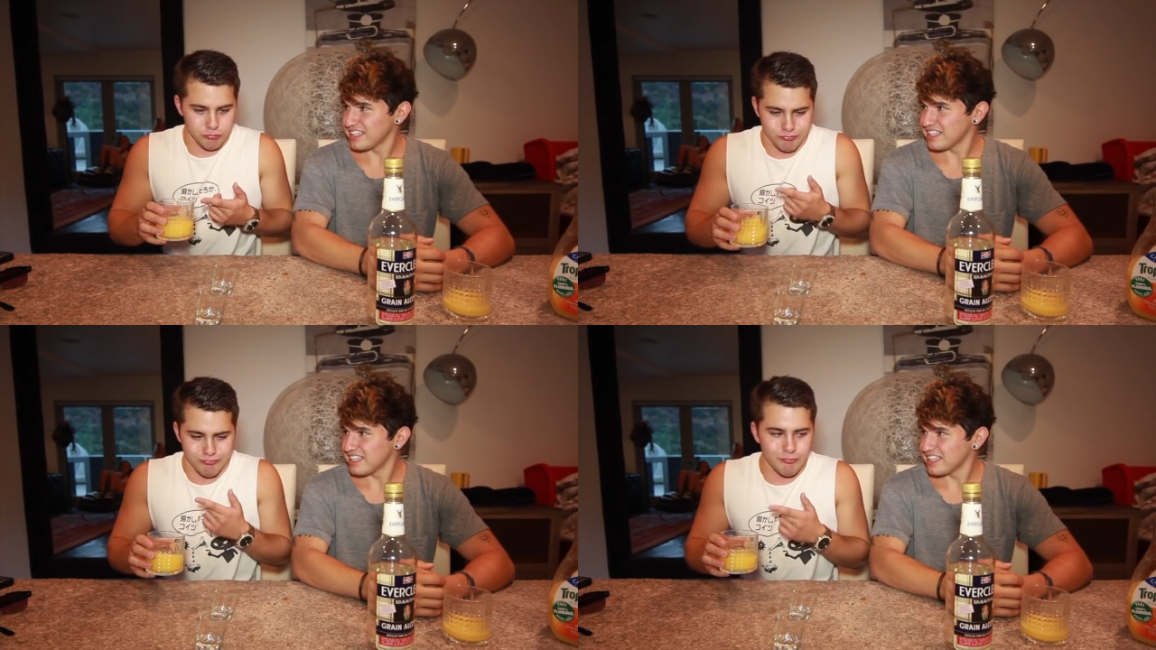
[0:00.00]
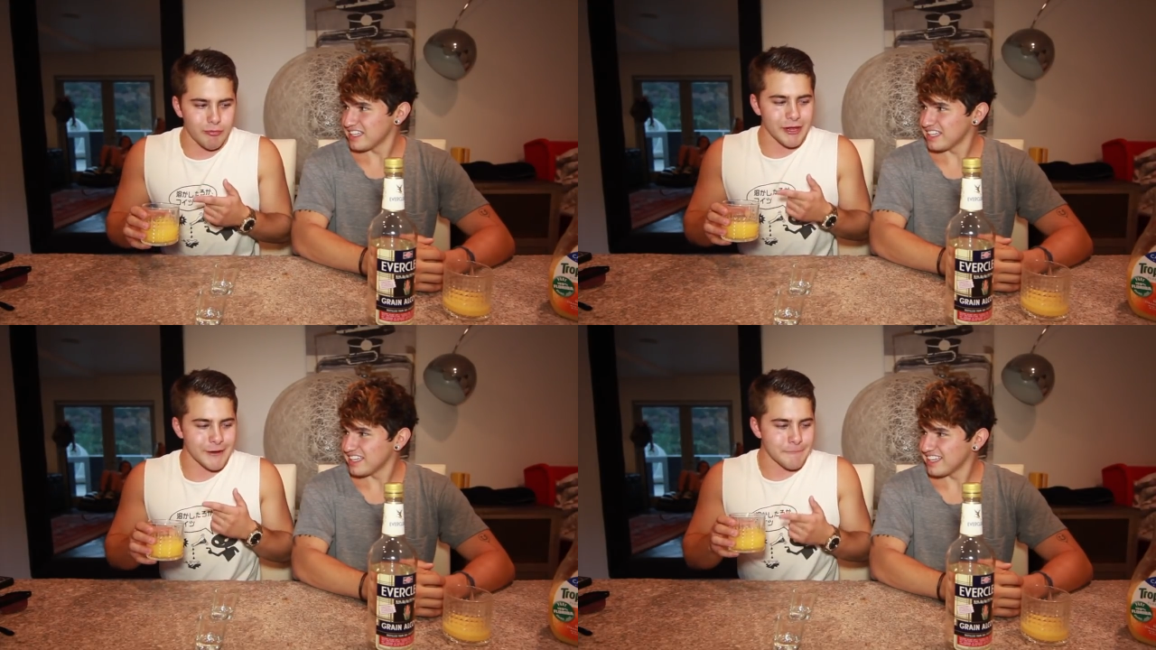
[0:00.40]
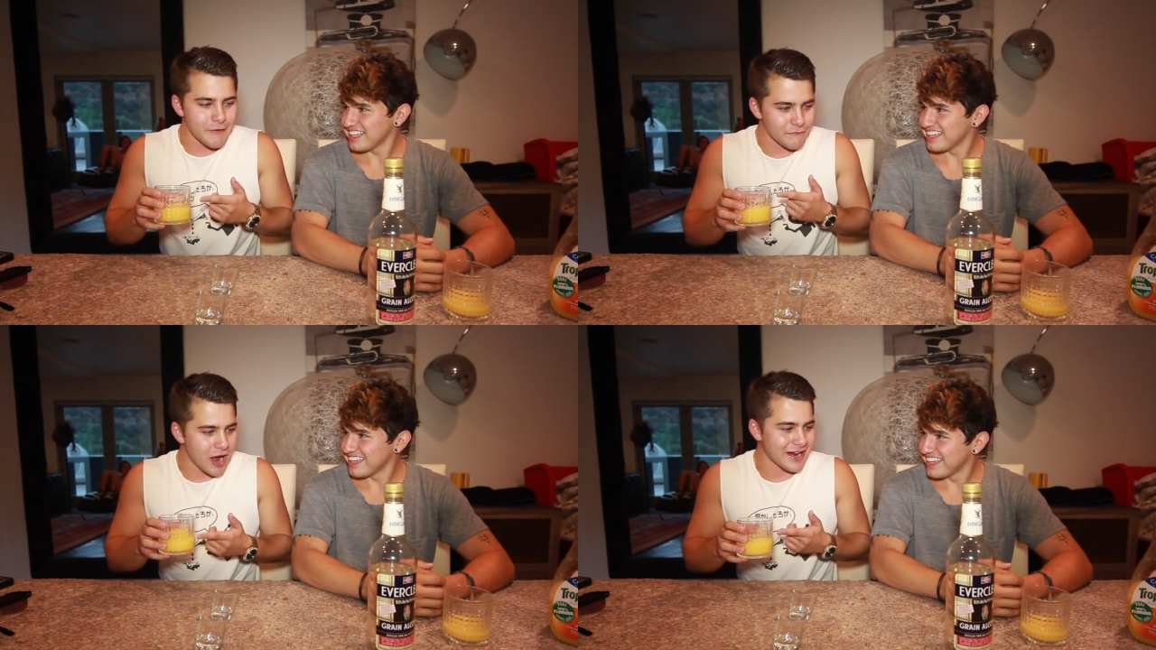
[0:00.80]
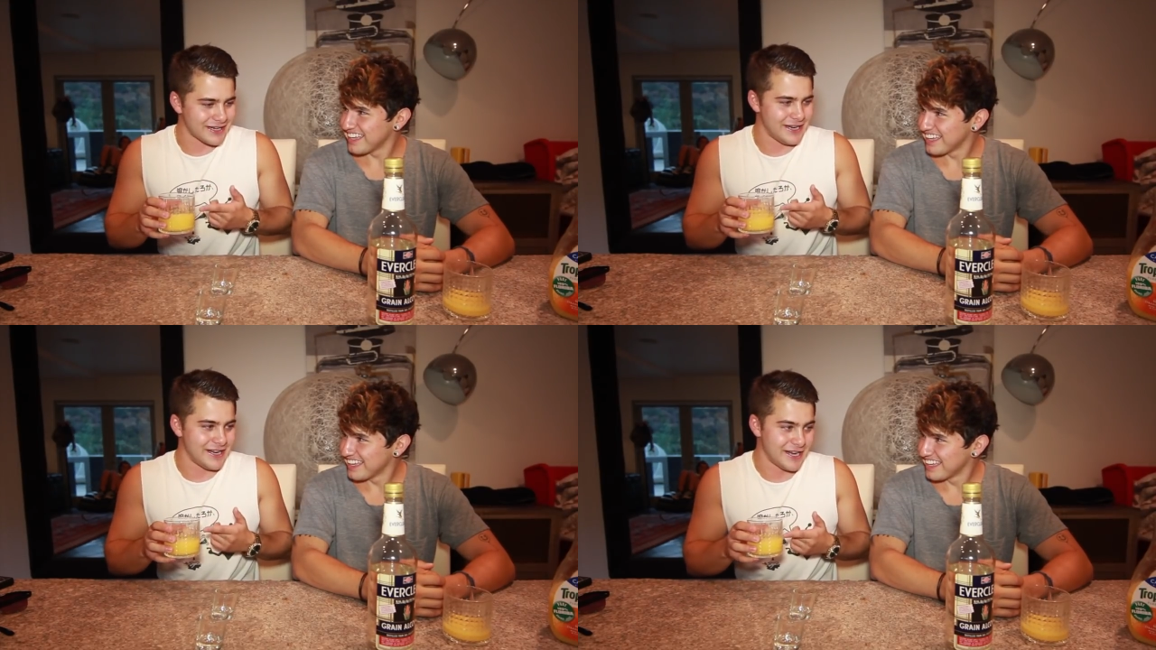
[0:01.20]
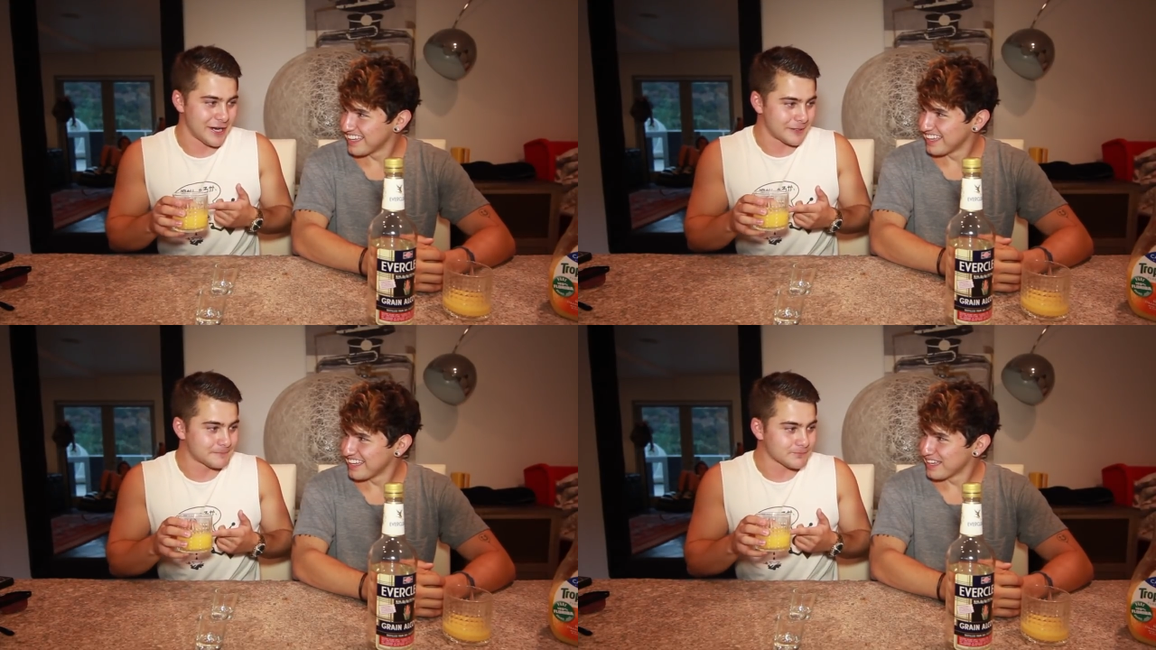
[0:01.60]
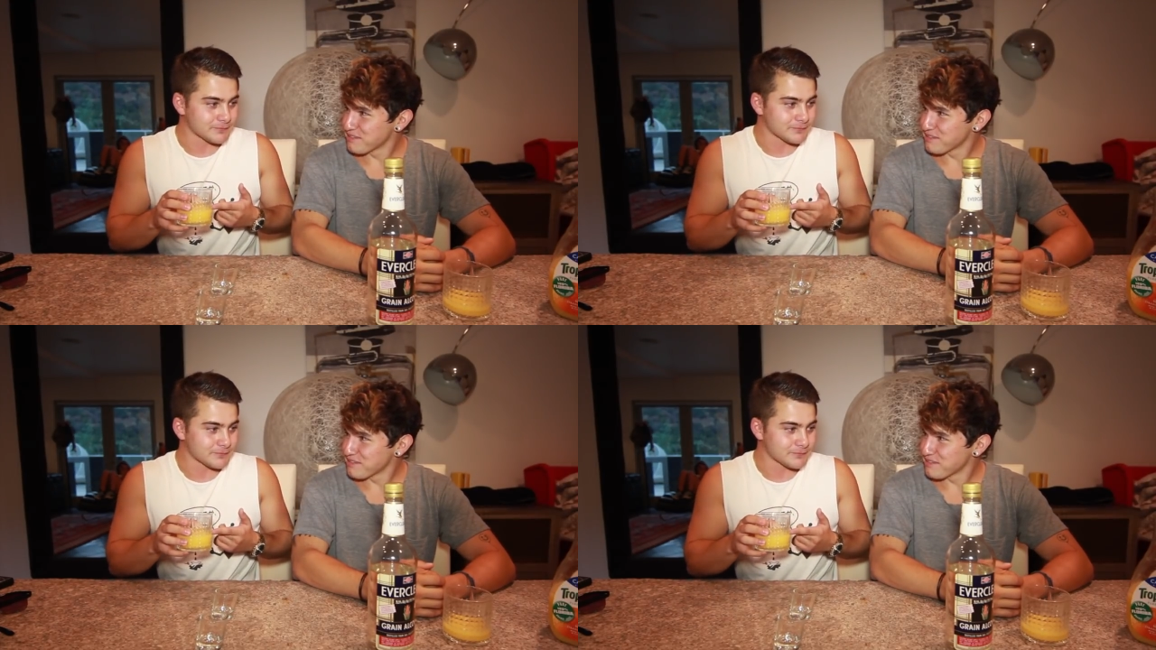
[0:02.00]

Speaker 1: Hey, what log in here?